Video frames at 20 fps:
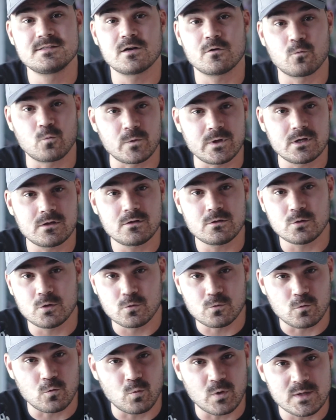are real
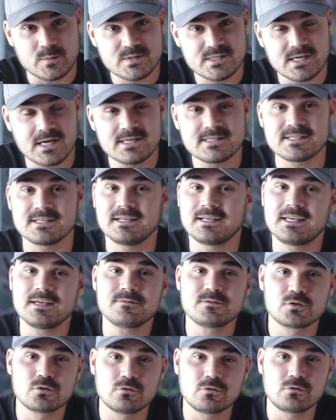local websites and it
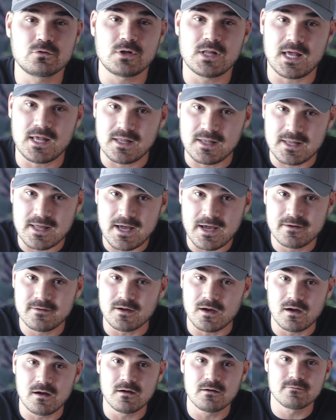gives Google a lot
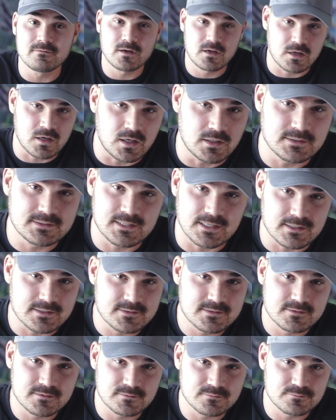of context.